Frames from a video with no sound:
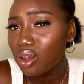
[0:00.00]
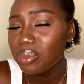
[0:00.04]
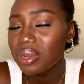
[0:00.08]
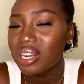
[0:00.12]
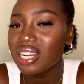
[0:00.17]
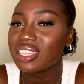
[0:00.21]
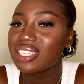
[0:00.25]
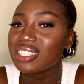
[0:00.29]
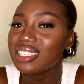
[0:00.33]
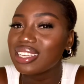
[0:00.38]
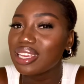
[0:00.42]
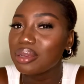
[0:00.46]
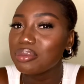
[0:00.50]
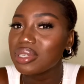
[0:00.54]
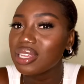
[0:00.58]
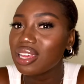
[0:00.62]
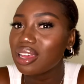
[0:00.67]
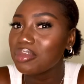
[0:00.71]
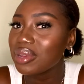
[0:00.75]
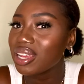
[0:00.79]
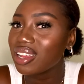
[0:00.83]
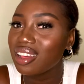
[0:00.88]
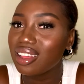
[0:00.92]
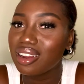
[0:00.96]
but at the same
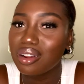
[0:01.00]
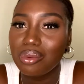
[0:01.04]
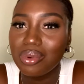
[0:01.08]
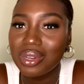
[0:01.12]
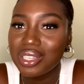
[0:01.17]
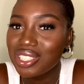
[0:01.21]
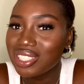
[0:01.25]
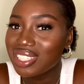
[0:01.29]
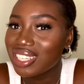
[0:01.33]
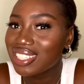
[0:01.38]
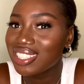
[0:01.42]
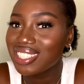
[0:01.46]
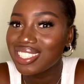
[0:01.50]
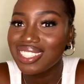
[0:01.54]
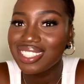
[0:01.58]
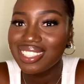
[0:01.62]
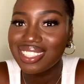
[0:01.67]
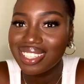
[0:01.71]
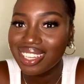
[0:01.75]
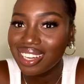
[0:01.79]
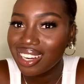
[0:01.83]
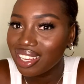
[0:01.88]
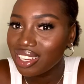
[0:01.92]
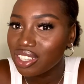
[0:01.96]
time, I kind of wish that she
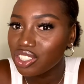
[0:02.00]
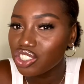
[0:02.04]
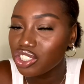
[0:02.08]
didn't,